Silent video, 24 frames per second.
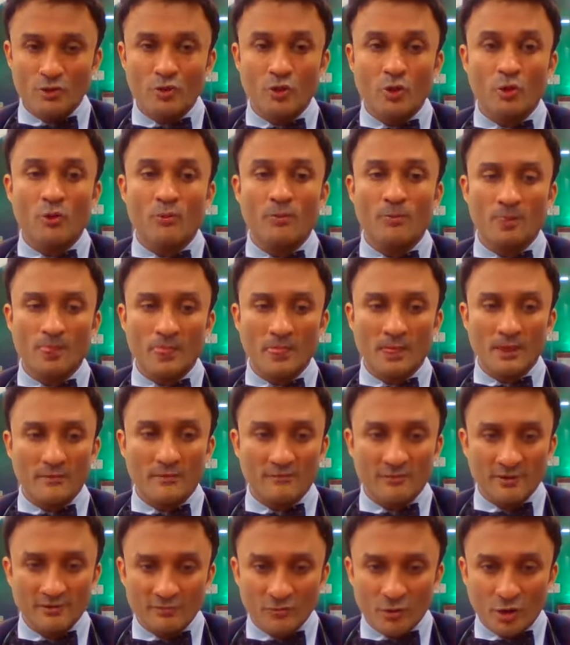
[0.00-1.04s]
though
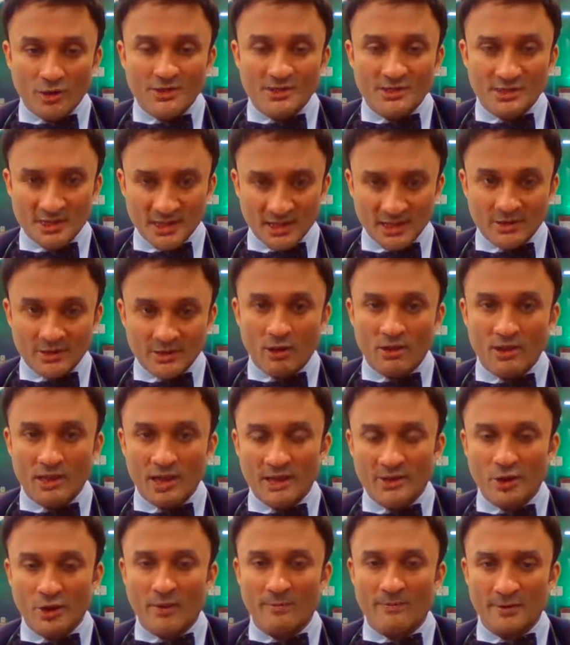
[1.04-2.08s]
we've not seen all
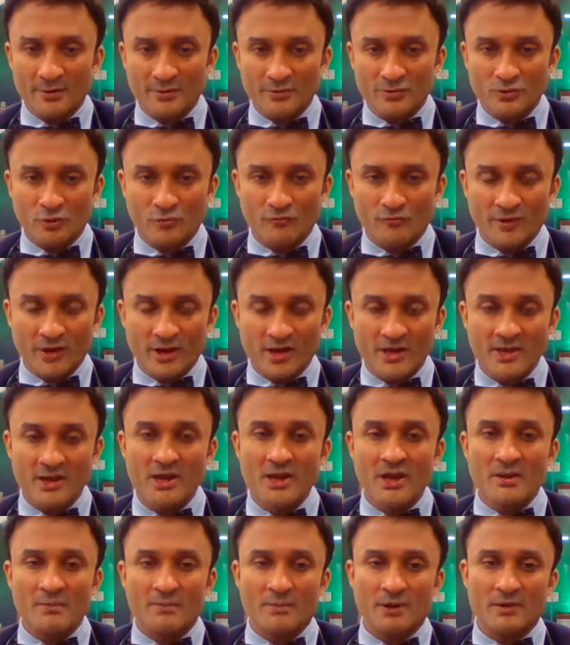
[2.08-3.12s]
that happen so far,